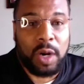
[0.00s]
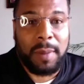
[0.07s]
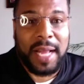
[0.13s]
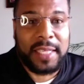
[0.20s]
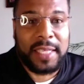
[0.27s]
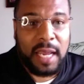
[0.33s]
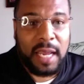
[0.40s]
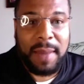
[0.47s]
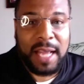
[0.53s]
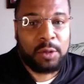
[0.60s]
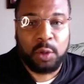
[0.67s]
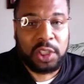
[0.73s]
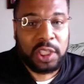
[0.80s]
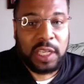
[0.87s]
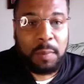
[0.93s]
of my teammates
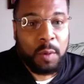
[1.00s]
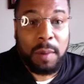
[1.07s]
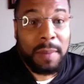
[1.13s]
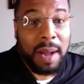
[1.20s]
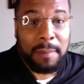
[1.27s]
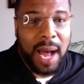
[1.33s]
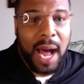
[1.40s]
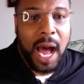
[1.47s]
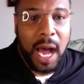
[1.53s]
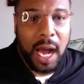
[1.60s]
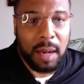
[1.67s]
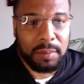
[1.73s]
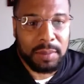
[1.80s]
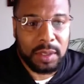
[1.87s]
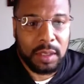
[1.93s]
was sleeping with my
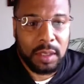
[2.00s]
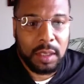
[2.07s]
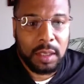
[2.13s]
mom's.